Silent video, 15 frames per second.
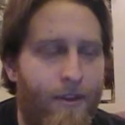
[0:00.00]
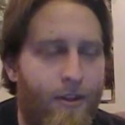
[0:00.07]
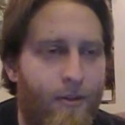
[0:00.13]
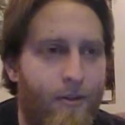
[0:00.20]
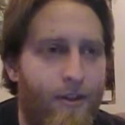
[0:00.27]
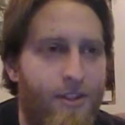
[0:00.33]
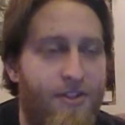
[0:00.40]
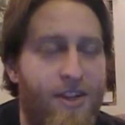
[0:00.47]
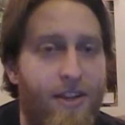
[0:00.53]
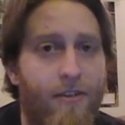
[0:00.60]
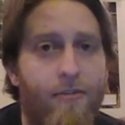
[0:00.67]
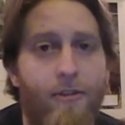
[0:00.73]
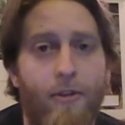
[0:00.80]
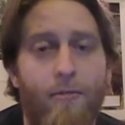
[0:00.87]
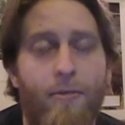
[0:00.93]
Or at least had the
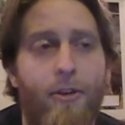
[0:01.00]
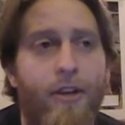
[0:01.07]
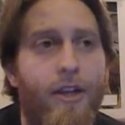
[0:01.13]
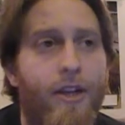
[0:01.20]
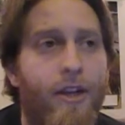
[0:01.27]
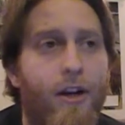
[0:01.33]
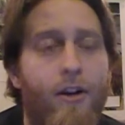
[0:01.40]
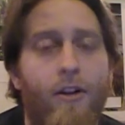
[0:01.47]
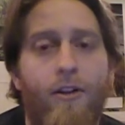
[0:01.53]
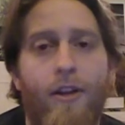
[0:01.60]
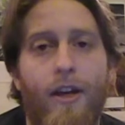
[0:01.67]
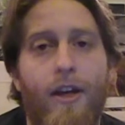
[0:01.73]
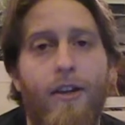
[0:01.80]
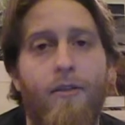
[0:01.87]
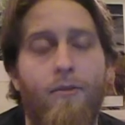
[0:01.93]
film grain and all
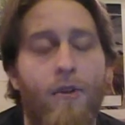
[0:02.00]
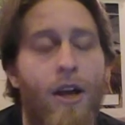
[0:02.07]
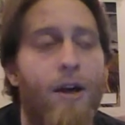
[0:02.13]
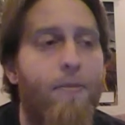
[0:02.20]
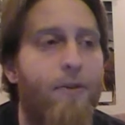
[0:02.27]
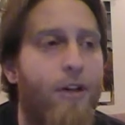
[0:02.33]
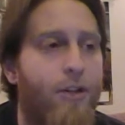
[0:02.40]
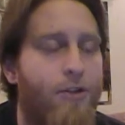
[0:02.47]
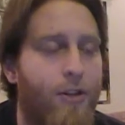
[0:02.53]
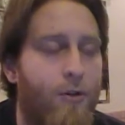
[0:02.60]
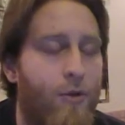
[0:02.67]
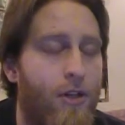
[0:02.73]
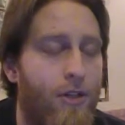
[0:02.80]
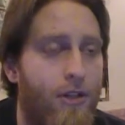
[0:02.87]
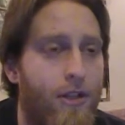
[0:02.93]
that, the raw production
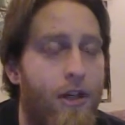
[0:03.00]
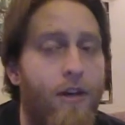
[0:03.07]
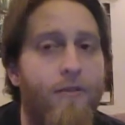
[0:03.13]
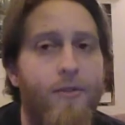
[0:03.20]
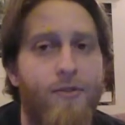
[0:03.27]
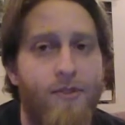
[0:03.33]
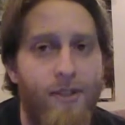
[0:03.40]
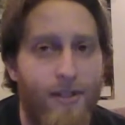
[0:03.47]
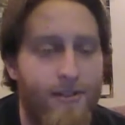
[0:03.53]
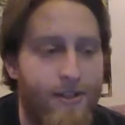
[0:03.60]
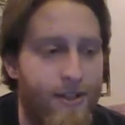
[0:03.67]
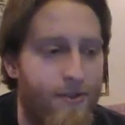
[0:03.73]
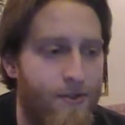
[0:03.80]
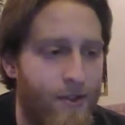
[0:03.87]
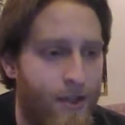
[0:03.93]
quality of the
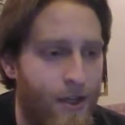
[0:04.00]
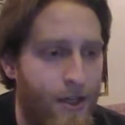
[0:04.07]
60s.